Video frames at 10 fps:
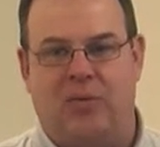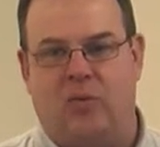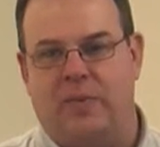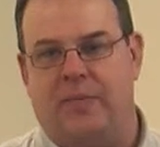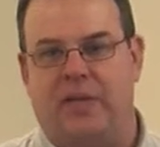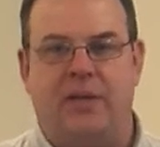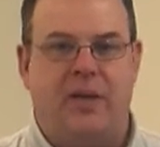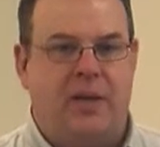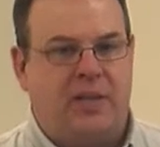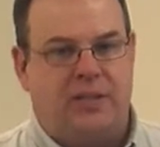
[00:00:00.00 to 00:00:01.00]
Well, maybe
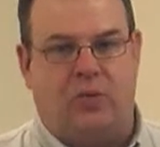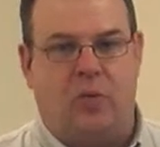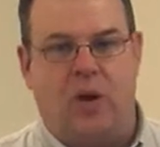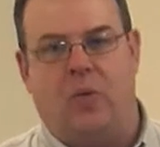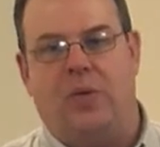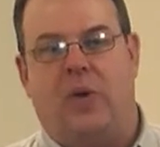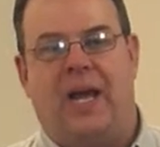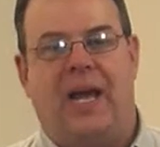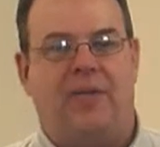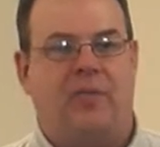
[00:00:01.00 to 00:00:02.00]
to grow, we want
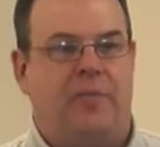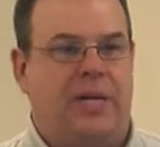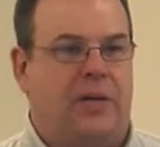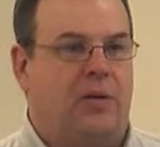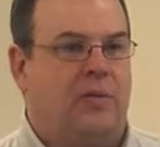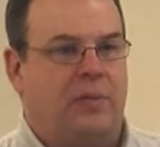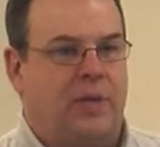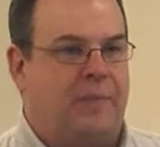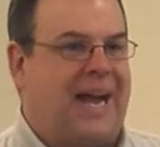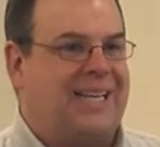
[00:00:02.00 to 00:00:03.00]
to have a bigger
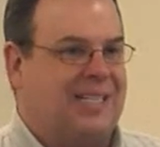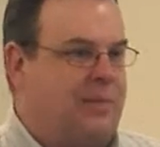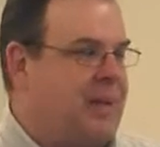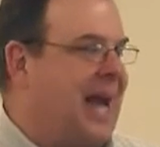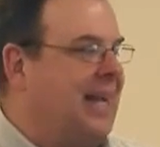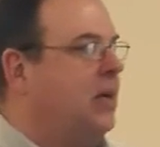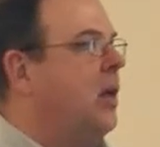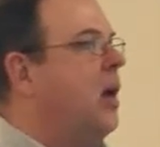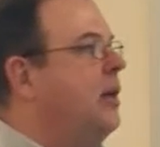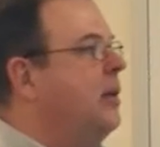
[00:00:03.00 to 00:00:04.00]
capacity packing
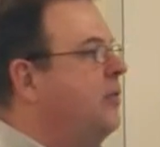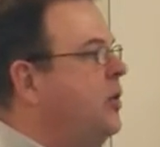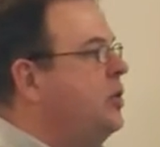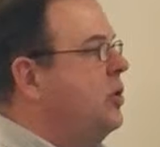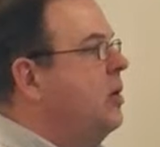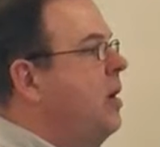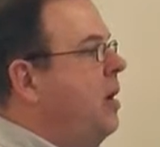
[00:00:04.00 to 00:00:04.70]
line in the future.